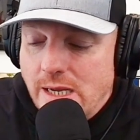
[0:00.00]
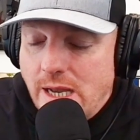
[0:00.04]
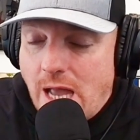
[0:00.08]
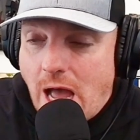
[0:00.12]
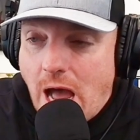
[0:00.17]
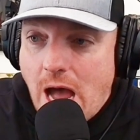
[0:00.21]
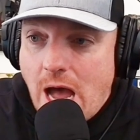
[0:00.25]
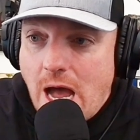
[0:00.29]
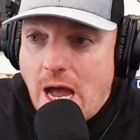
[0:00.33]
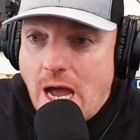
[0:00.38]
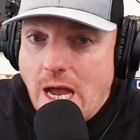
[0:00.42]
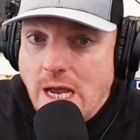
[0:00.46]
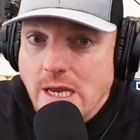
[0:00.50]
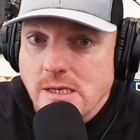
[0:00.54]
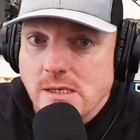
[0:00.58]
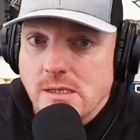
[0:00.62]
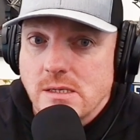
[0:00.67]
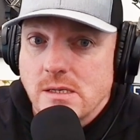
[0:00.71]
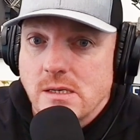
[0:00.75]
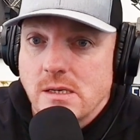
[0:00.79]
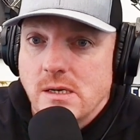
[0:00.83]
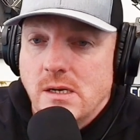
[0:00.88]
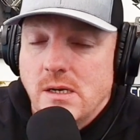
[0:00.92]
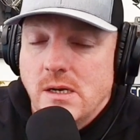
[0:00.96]
of
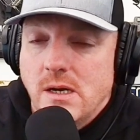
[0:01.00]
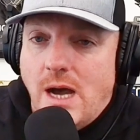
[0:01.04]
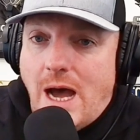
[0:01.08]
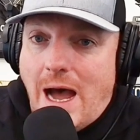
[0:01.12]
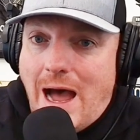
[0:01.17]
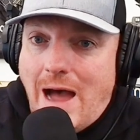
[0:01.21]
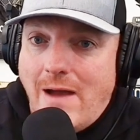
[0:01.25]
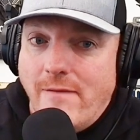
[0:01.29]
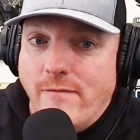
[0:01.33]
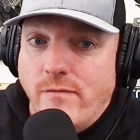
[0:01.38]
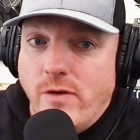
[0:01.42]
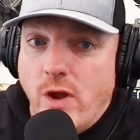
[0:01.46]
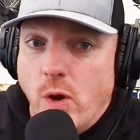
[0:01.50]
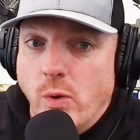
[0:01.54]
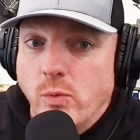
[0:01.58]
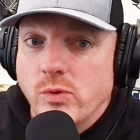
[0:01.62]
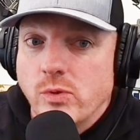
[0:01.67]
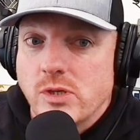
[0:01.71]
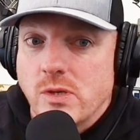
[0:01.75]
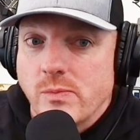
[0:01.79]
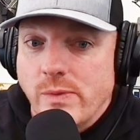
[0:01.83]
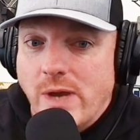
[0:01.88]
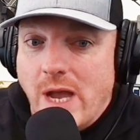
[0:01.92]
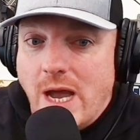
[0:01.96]
guys. I've
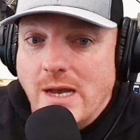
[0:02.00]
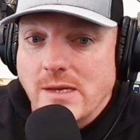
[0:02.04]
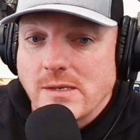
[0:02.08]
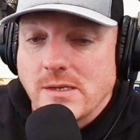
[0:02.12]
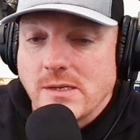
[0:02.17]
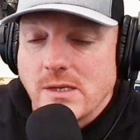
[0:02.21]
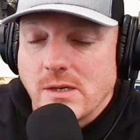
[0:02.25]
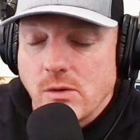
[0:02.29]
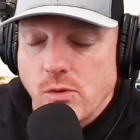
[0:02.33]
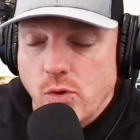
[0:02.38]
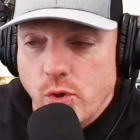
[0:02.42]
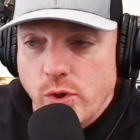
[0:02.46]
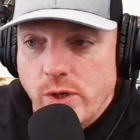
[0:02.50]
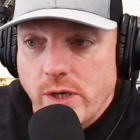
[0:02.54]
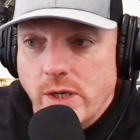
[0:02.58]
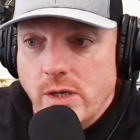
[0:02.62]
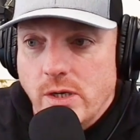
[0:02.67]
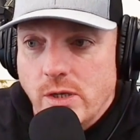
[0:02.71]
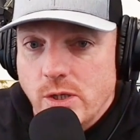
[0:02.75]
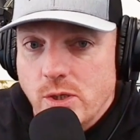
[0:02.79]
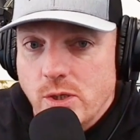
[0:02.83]
known some guys that are looking